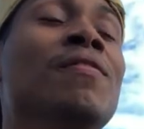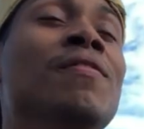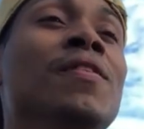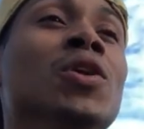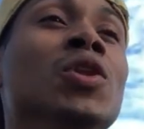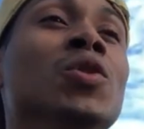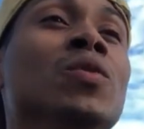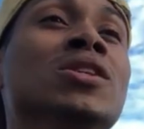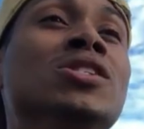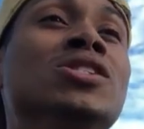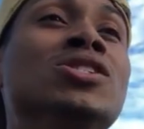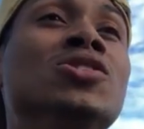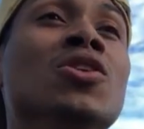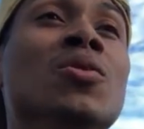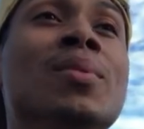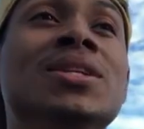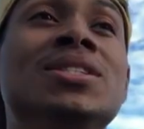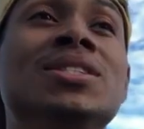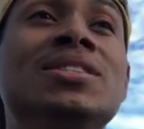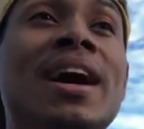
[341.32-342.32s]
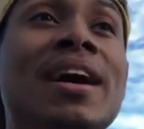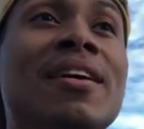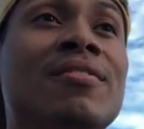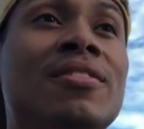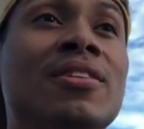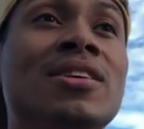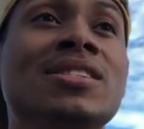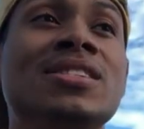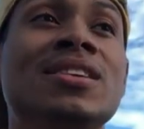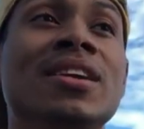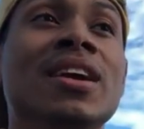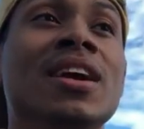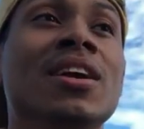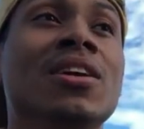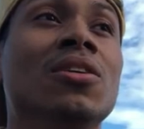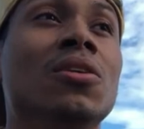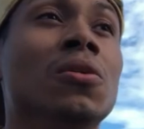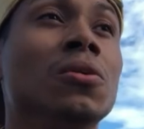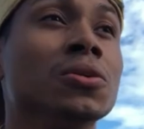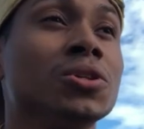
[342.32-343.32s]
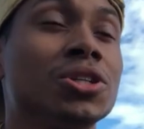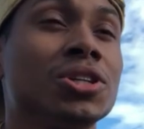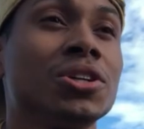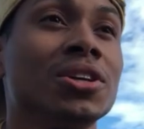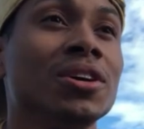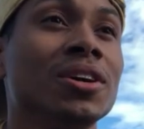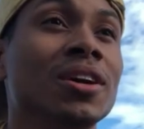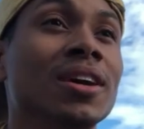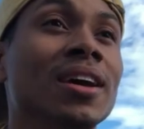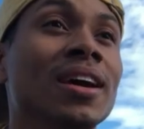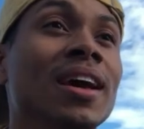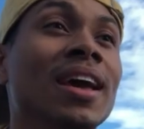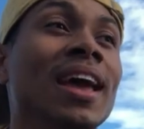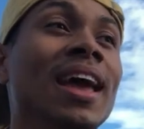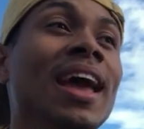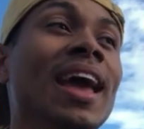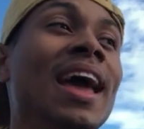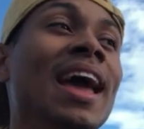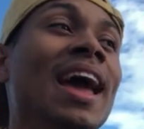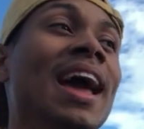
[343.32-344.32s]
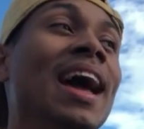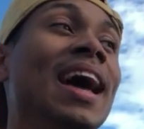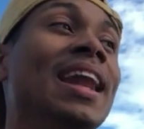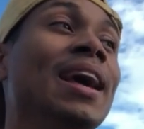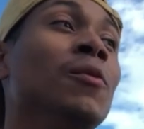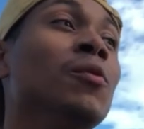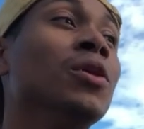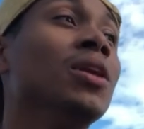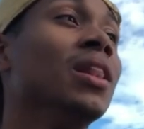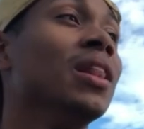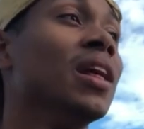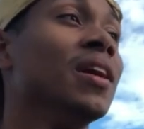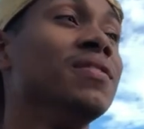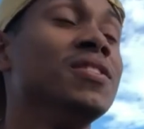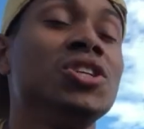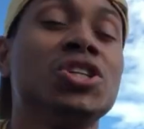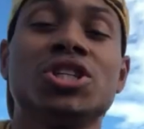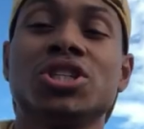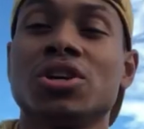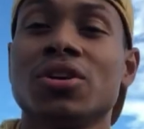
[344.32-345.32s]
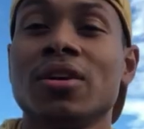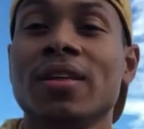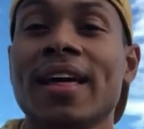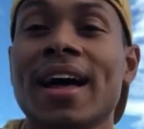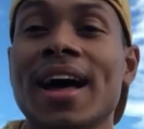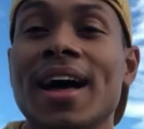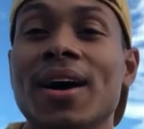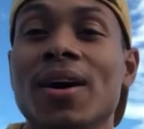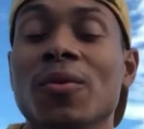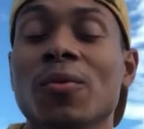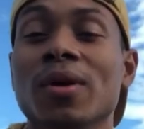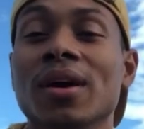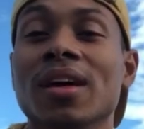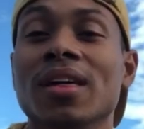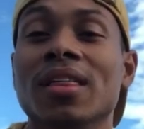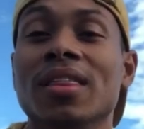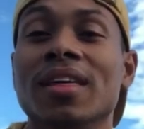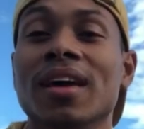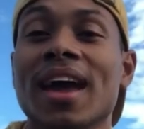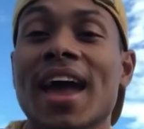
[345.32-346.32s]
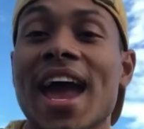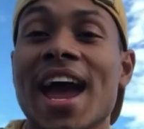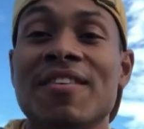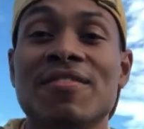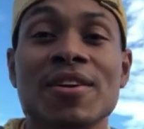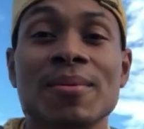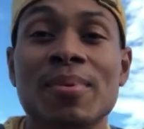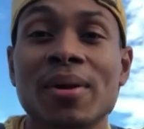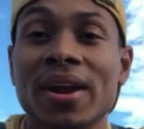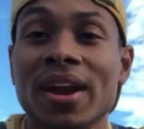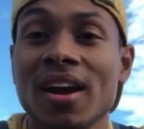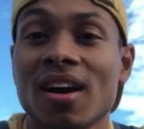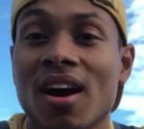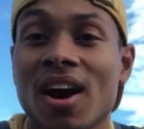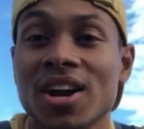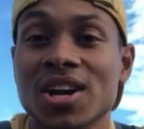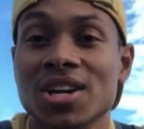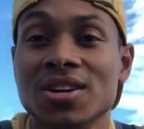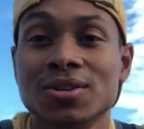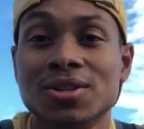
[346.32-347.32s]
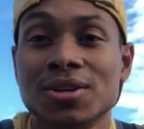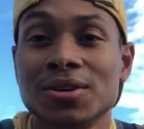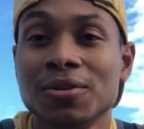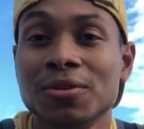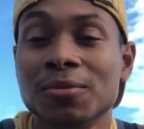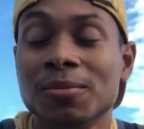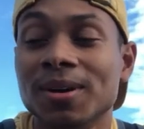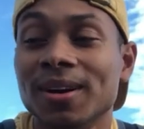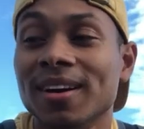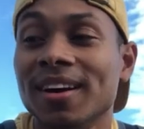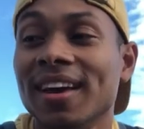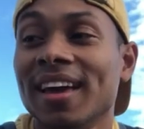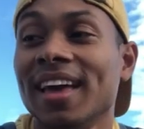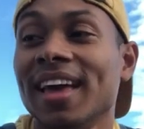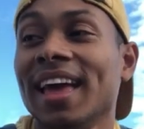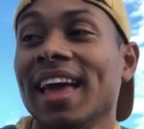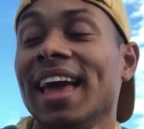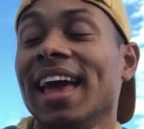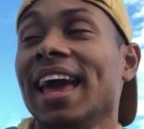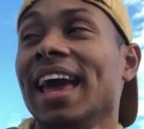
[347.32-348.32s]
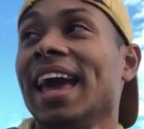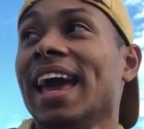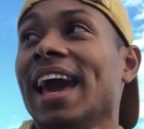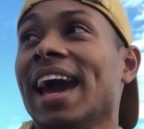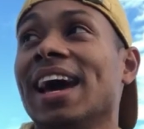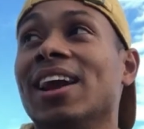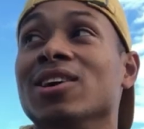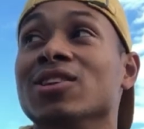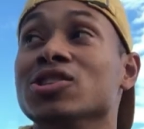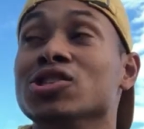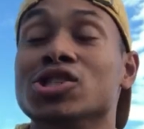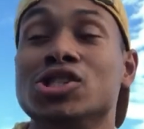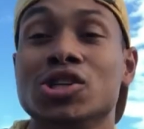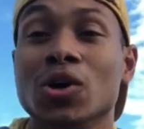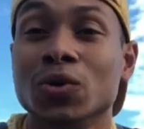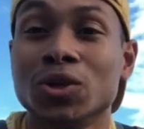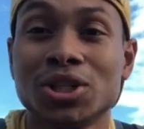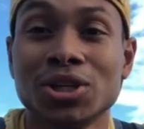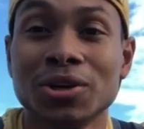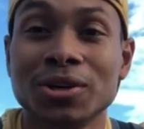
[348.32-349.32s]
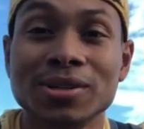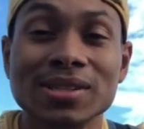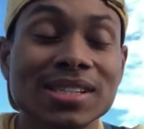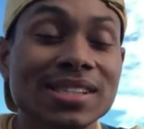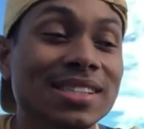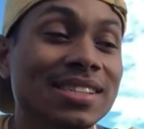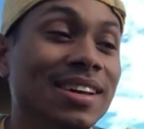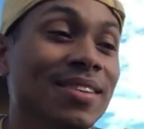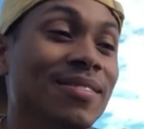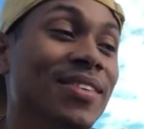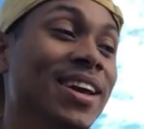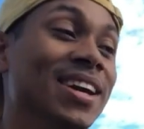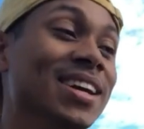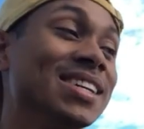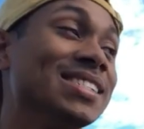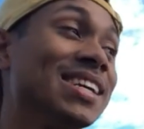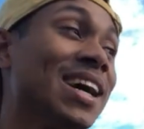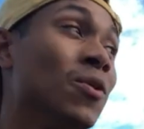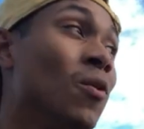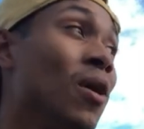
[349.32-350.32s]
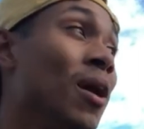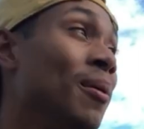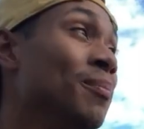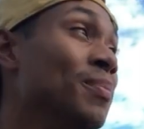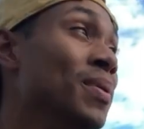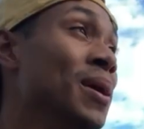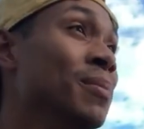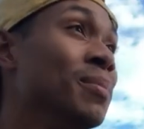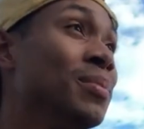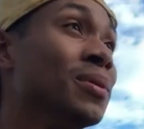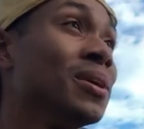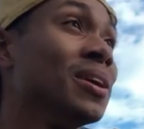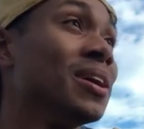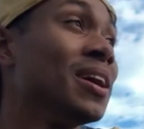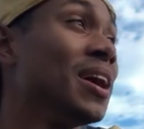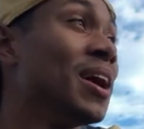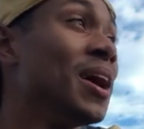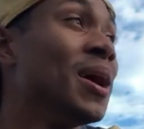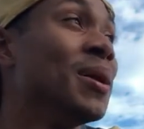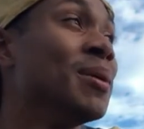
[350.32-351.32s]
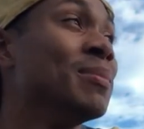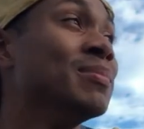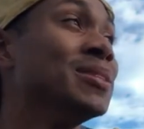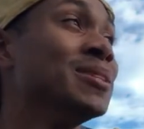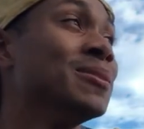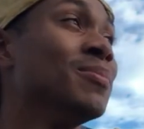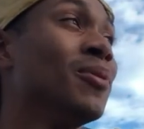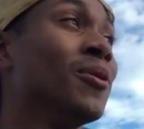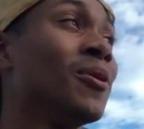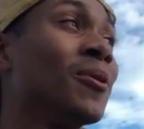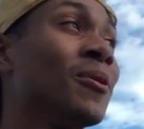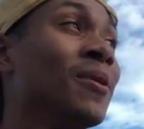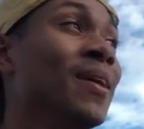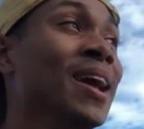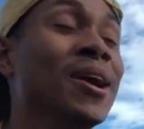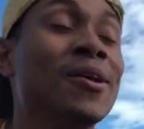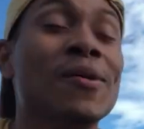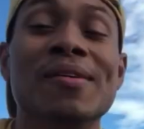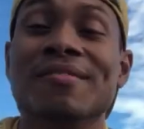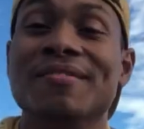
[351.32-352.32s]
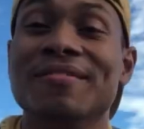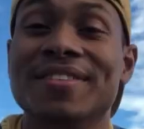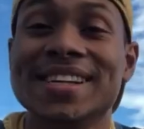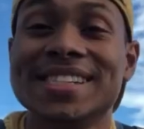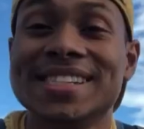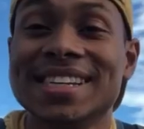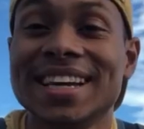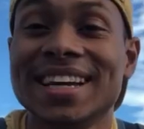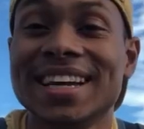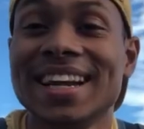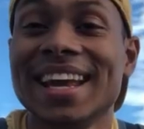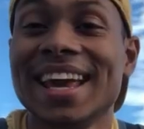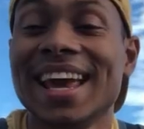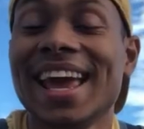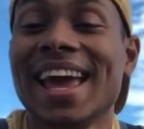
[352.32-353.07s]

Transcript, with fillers: filled with so much diversity and culture and I would love to share that with everybody on YouTube and on the socials because I want people to come to Puerto Rico and visit